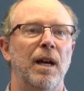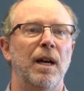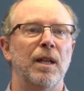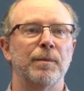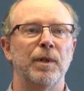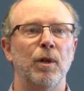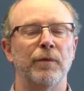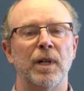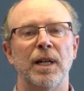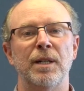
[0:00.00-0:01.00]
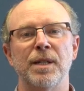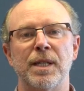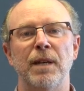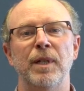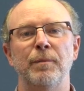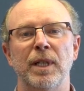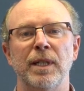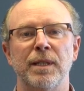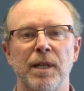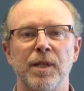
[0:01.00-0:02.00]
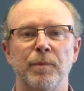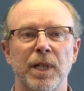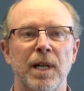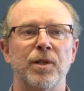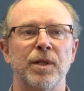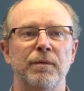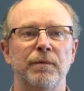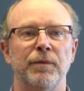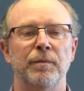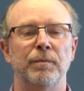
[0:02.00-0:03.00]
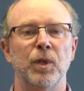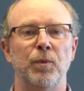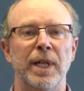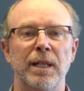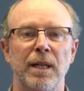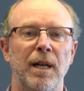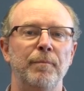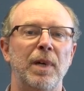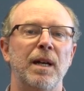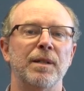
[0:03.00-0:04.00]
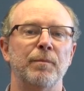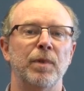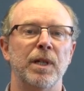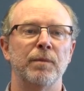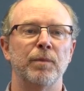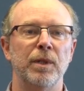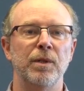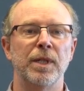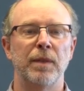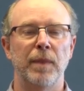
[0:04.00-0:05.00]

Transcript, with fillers: Uh, there's been over 170 million tons of production from 29 past and present producing